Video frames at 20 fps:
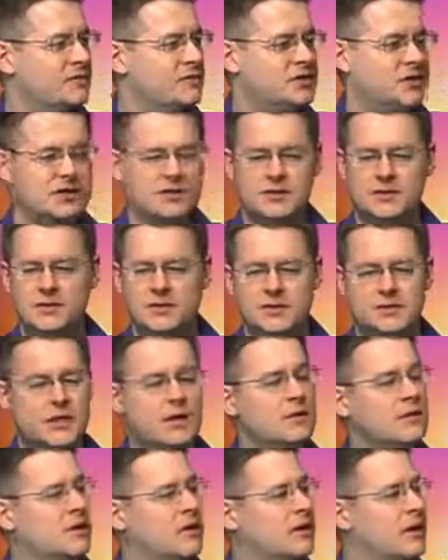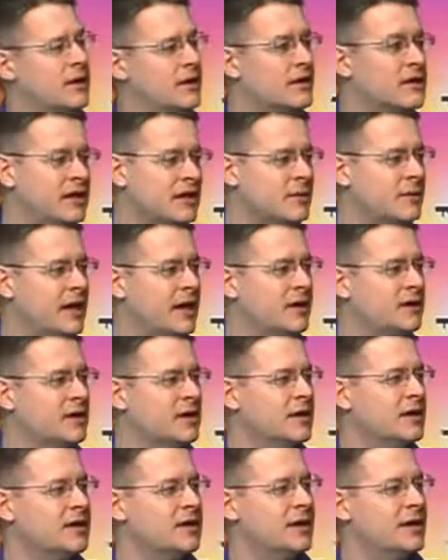of Jesus, who don't know anything about
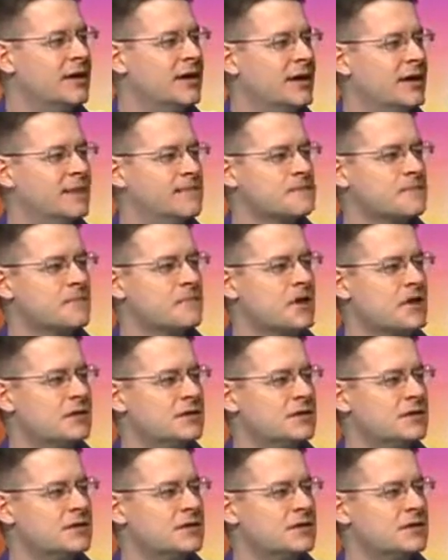um,